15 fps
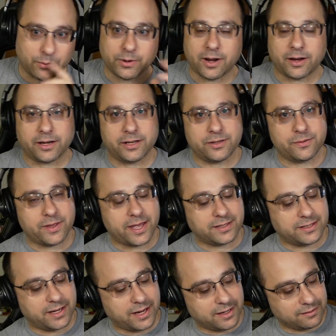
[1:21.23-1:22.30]
but we're not going to do
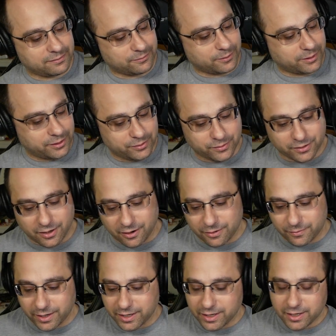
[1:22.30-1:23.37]
that today. We're going to do it the
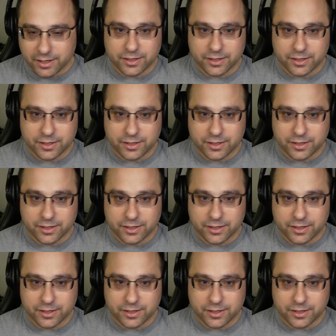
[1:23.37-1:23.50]
hard way.